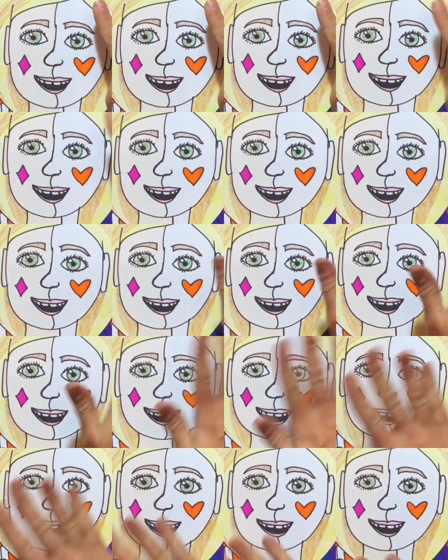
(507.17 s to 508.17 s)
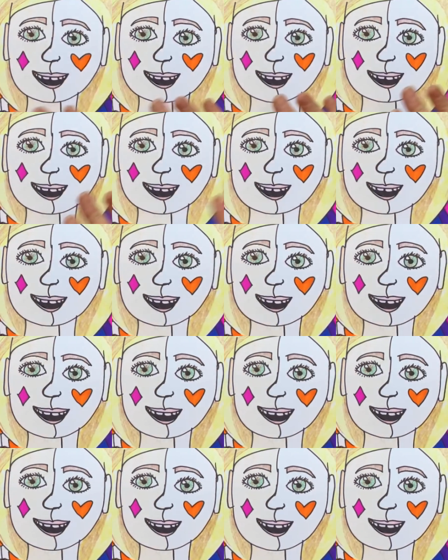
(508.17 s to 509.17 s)
or you can just color the whole
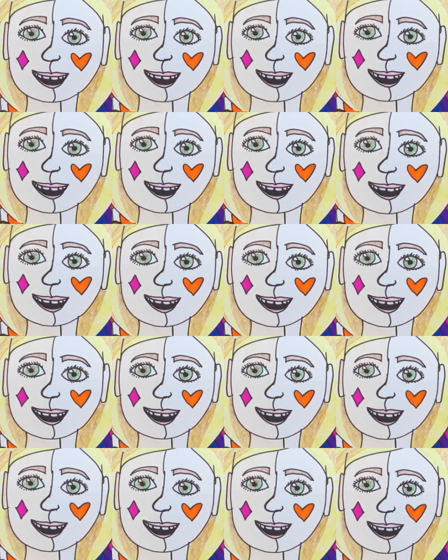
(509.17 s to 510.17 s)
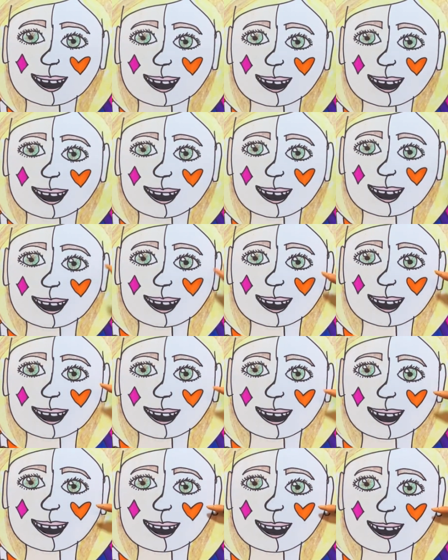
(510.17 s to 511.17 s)
face a normal
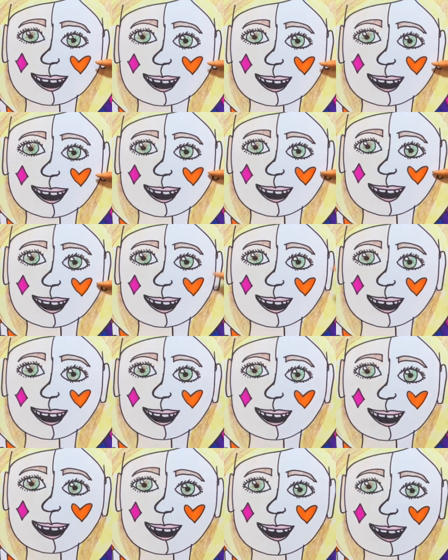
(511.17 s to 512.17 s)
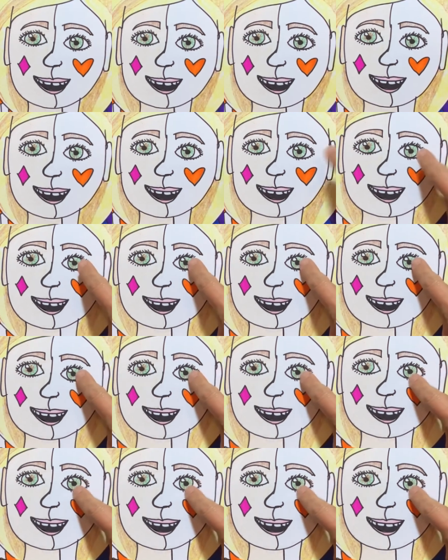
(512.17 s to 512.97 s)
flesh tone. Don't forget to color